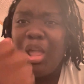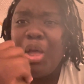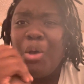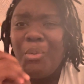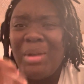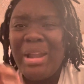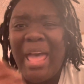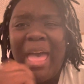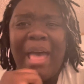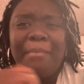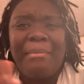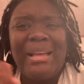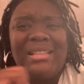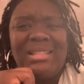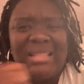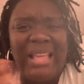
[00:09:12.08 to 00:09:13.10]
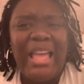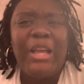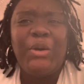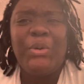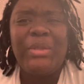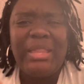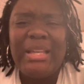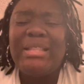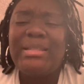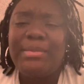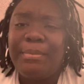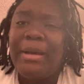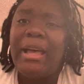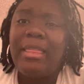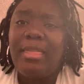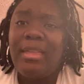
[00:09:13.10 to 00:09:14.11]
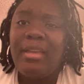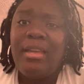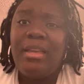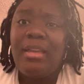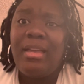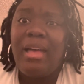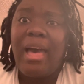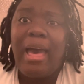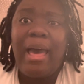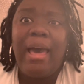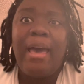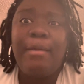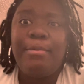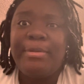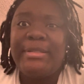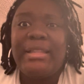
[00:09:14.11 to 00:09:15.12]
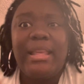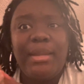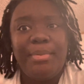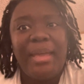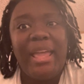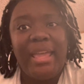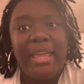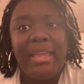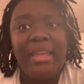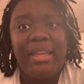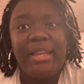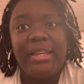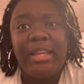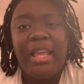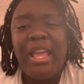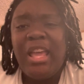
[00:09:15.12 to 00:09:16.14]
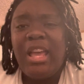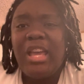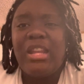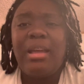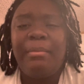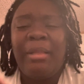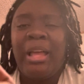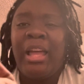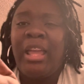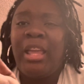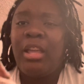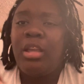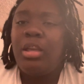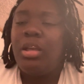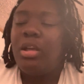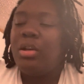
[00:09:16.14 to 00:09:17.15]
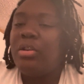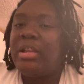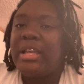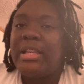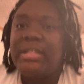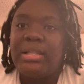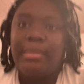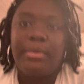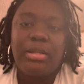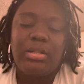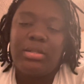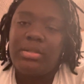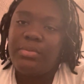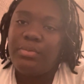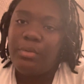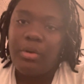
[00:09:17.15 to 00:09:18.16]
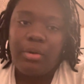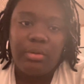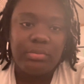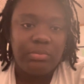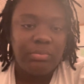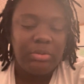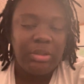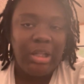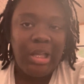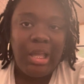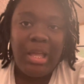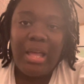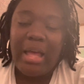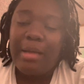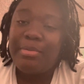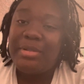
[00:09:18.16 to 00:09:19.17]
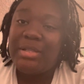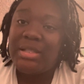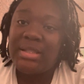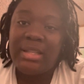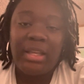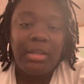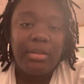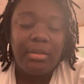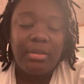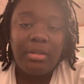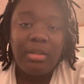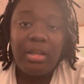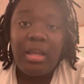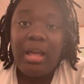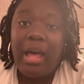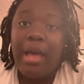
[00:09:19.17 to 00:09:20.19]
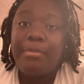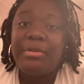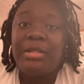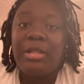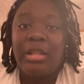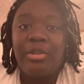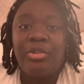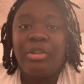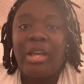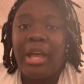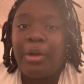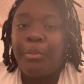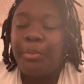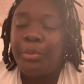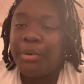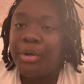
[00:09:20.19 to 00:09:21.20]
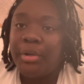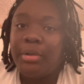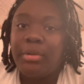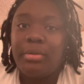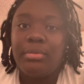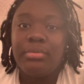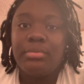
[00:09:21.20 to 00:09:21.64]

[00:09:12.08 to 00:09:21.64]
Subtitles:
when I had my cycle this month, I was in pain. And I'm like, okay, something is wrong. I was sick. I was literally at work